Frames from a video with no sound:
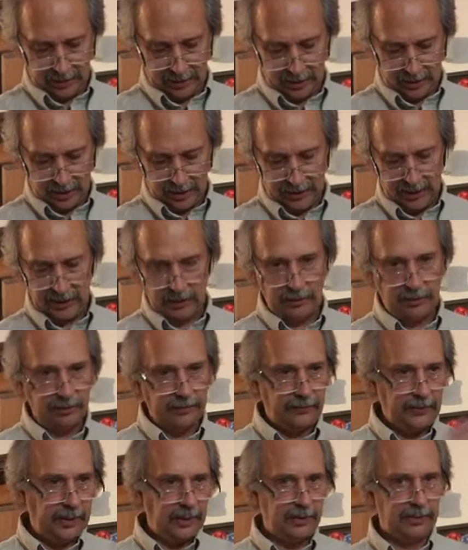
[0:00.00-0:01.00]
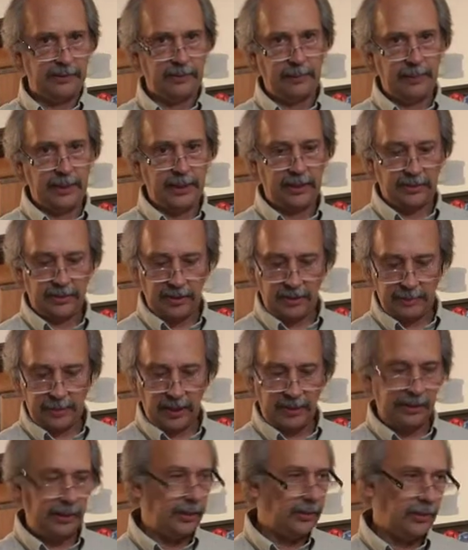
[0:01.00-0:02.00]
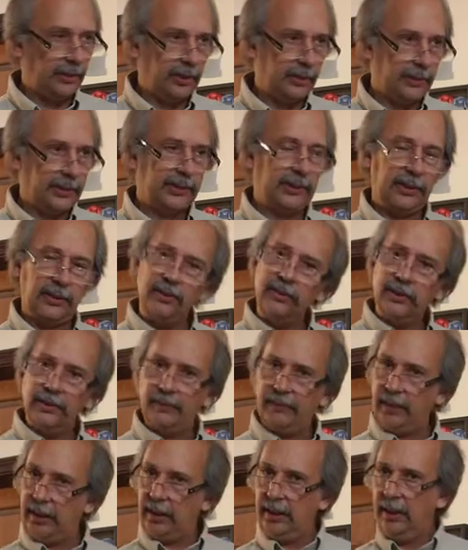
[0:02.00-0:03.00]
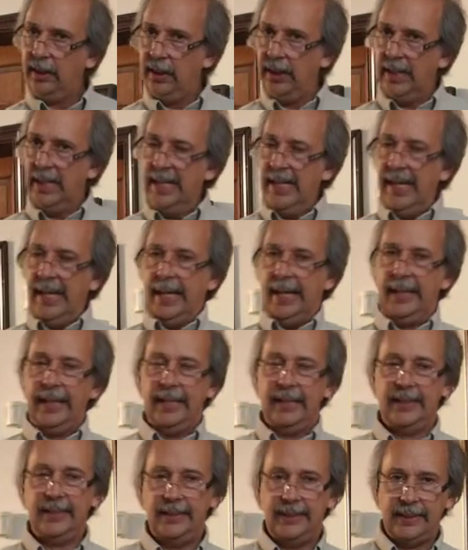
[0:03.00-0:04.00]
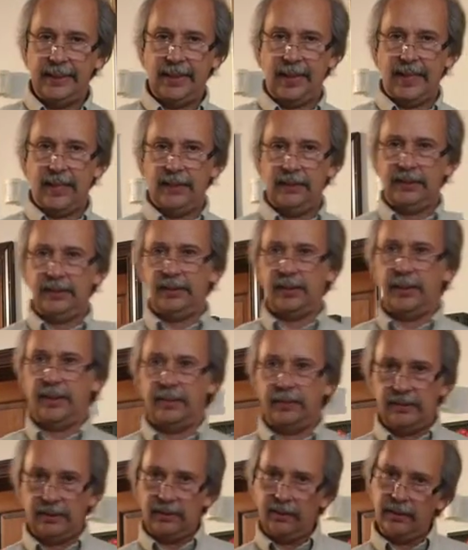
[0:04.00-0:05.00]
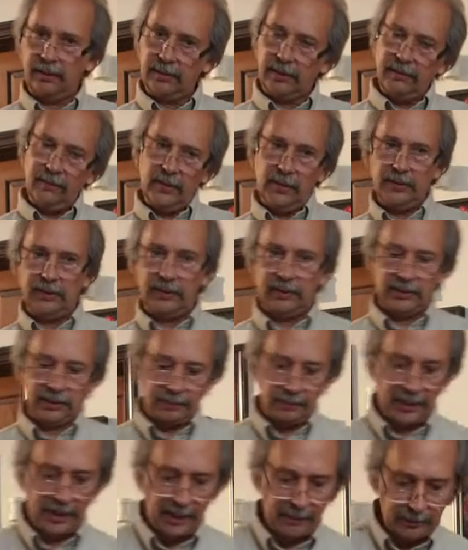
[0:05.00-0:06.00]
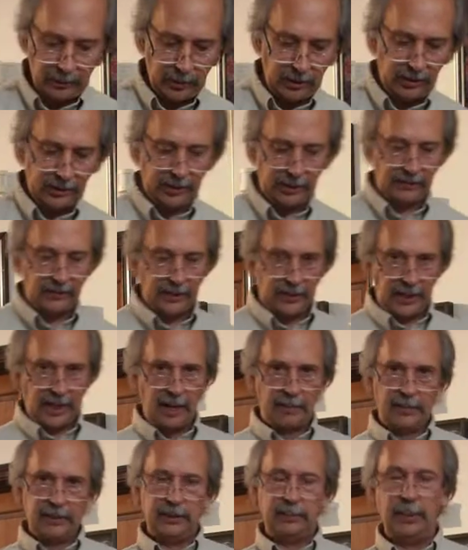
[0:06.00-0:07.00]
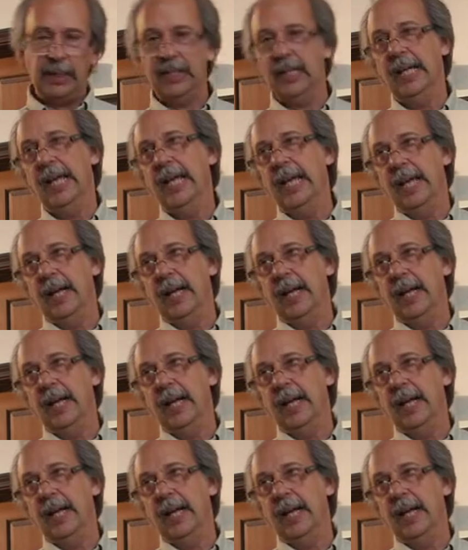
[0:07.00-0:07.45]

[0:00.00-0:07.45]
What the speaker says: They use a V on some of their terminology. They're the only ones that use a V, and so that's a little confusing sometimes when you look at different cameras. But